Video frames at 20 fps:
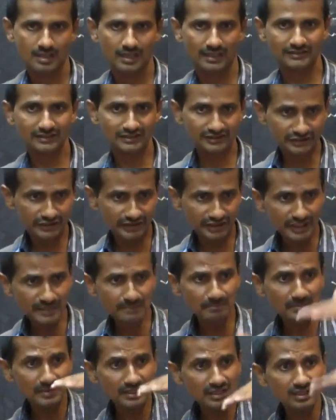And the
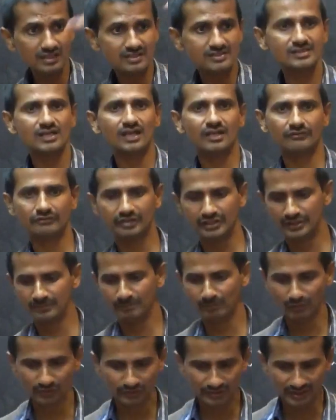three pillars are very
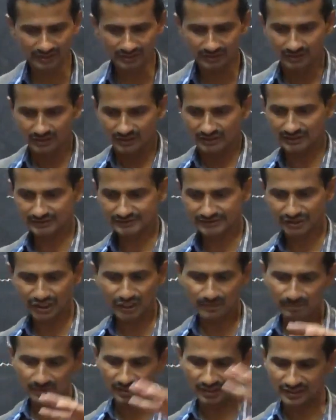important. Yes,
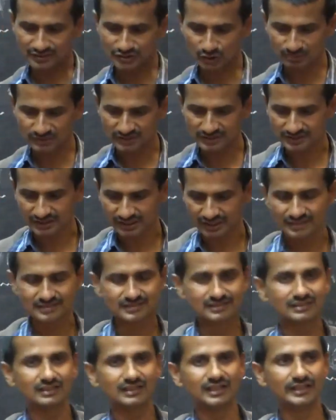three pillars of the
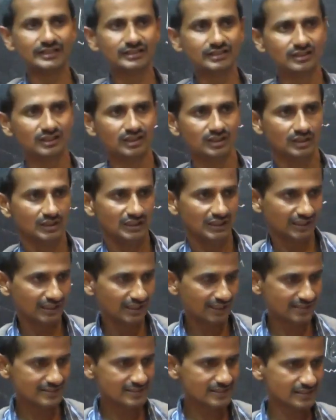states, like
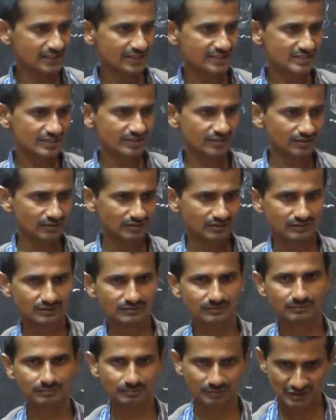legislature,
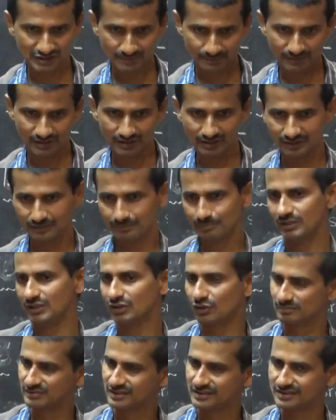first
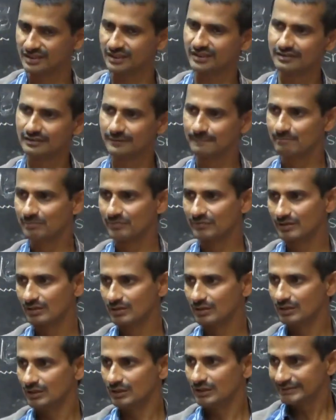pillar of the state.
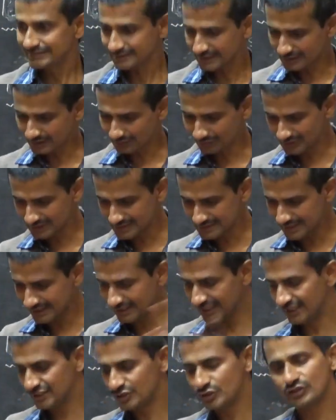Second one is
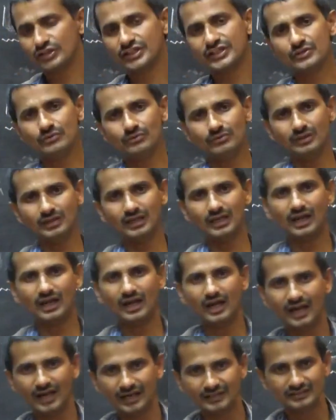that executive,
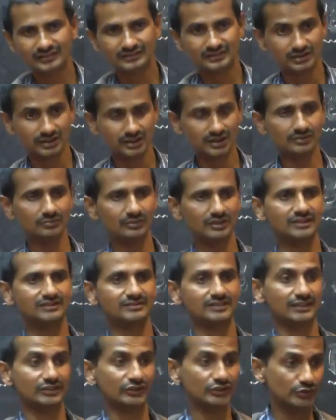and the third one is
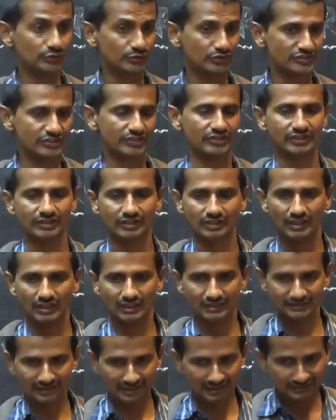that judiciary.
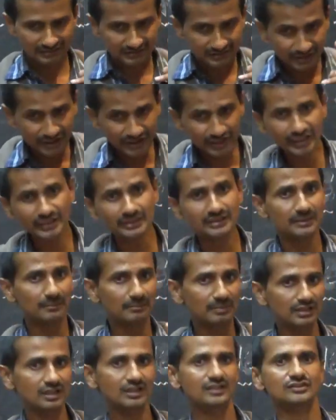There are the
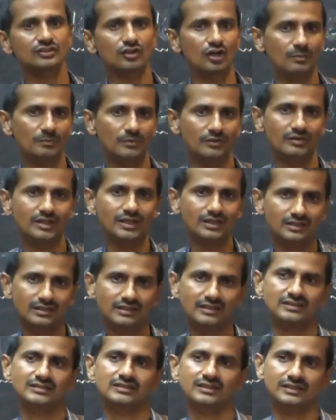pillars of our
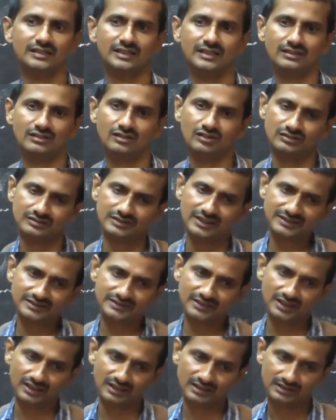nation, and on that
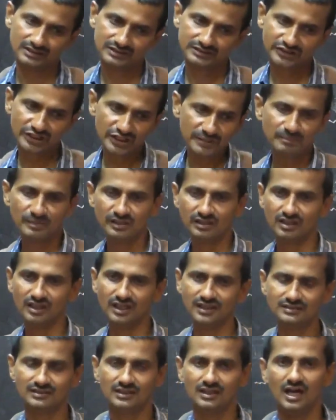the three
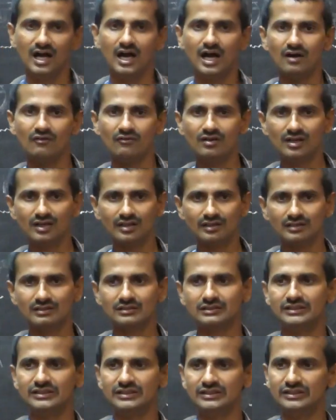pillars, our
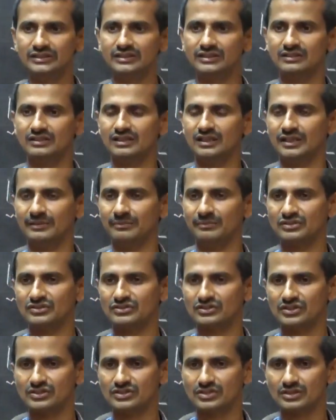Indian
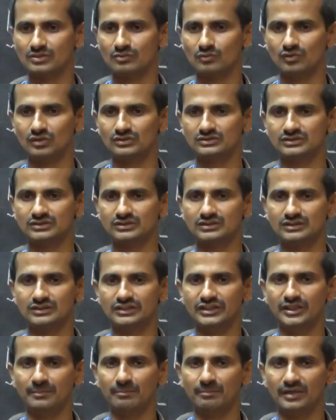administration was
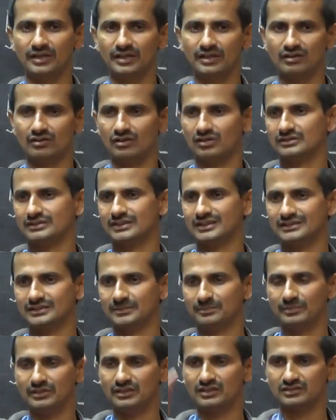dependent on
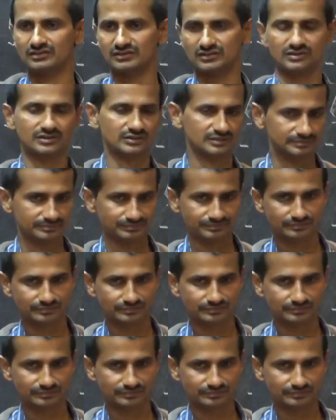the pillars.